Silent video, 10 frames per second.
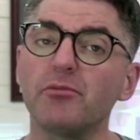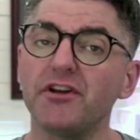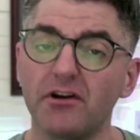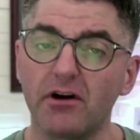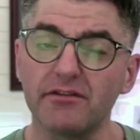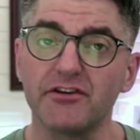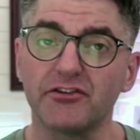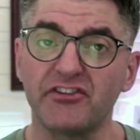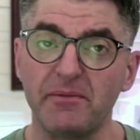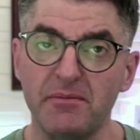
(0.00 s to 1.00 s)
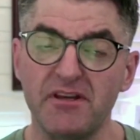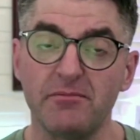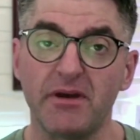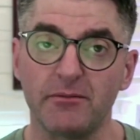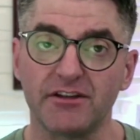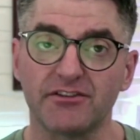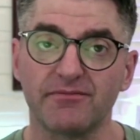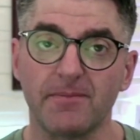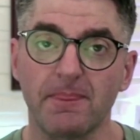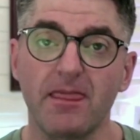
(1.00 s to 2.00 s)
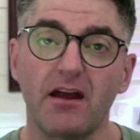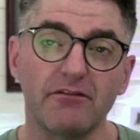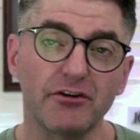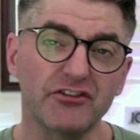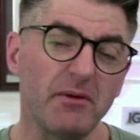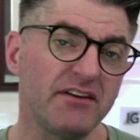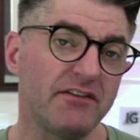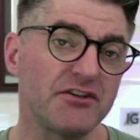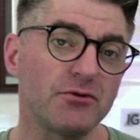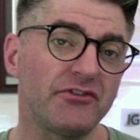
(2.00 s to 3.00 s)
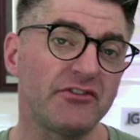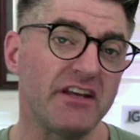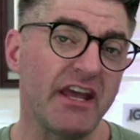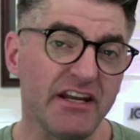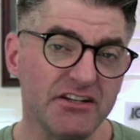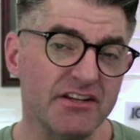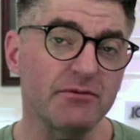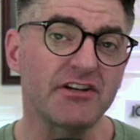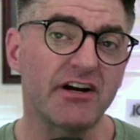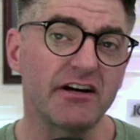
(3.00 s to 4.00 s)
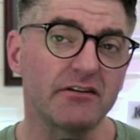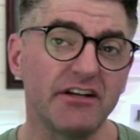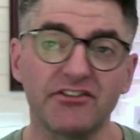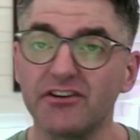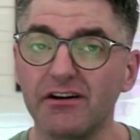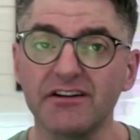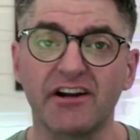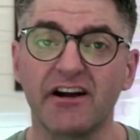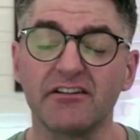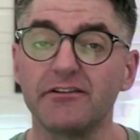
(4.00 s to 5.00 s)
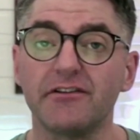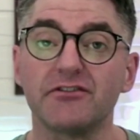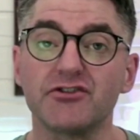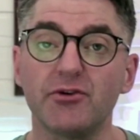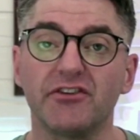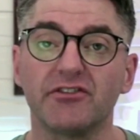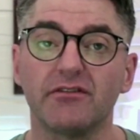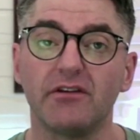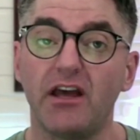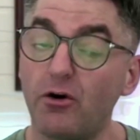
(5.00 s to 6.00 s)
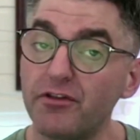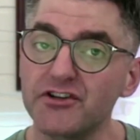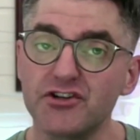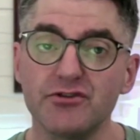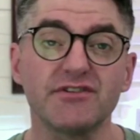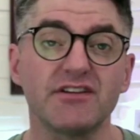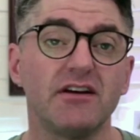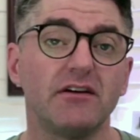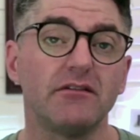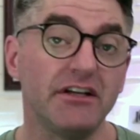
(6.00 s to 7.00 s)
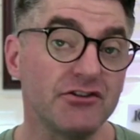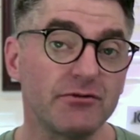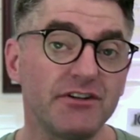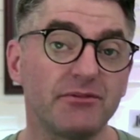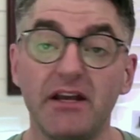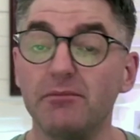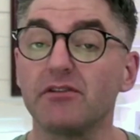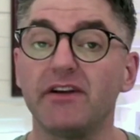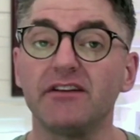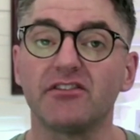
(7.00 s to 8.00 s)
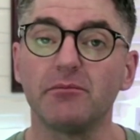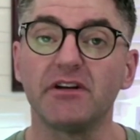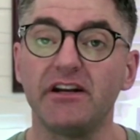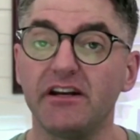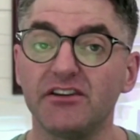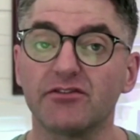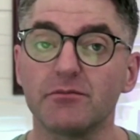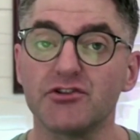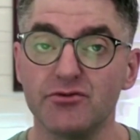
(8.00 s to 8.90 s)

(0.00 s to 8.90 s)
putting off your CPP payments. For some individuals, the age they retire is not entirely their choice. Health issues, injuries may prevent some Canadians from